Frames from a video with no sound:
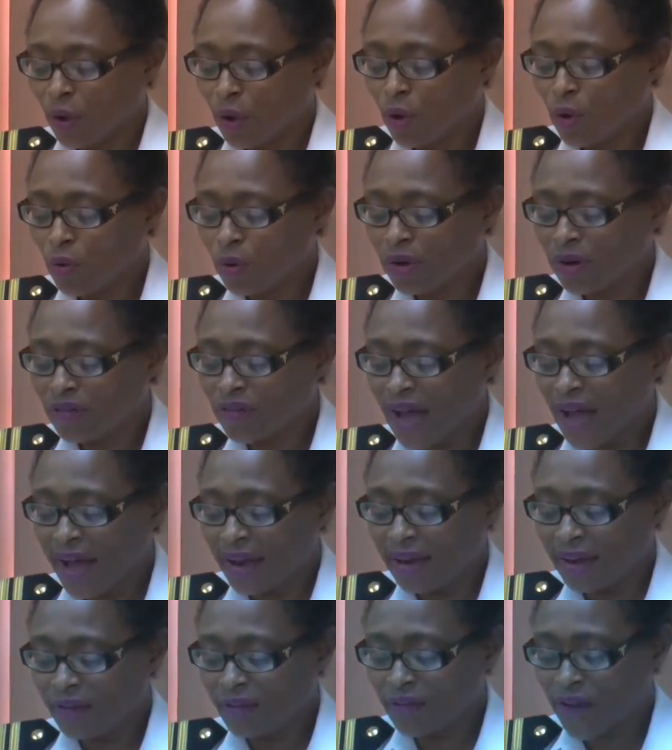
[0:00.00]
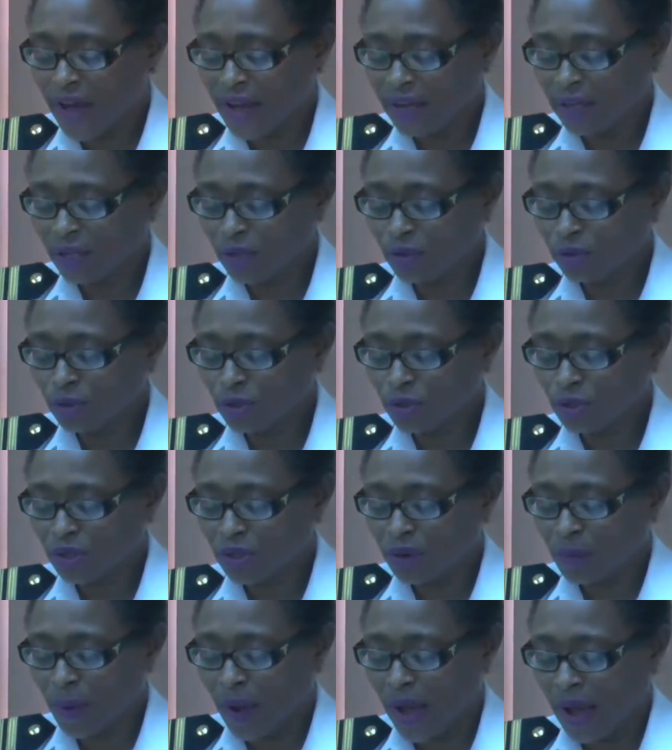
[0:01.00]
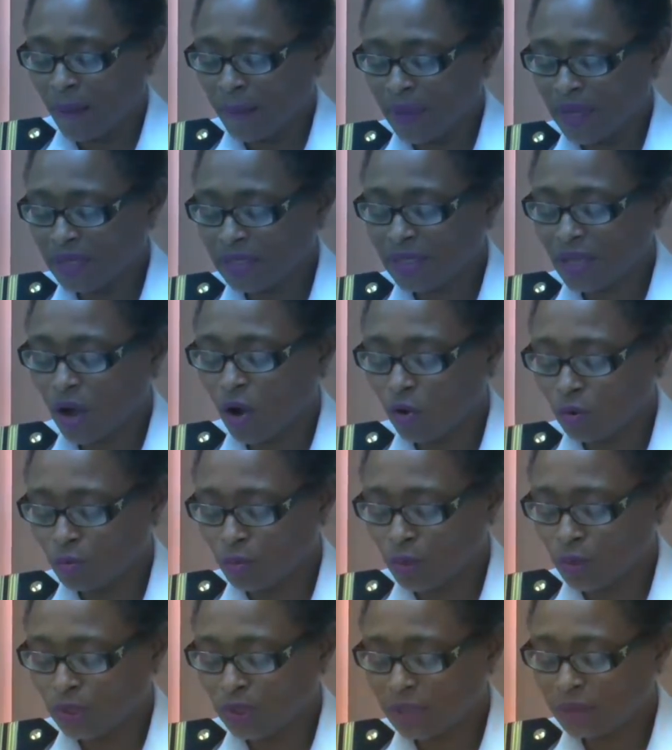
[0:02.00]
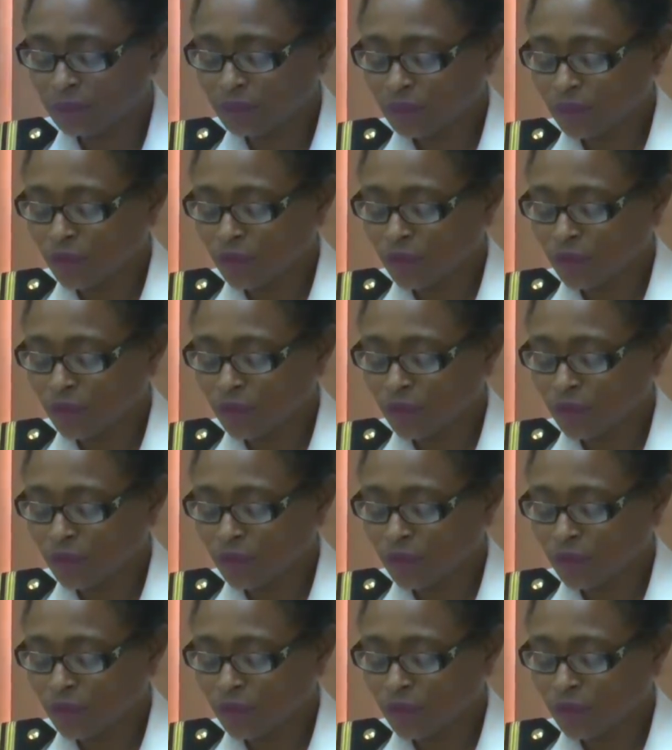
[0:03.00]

who would have added value to the department's output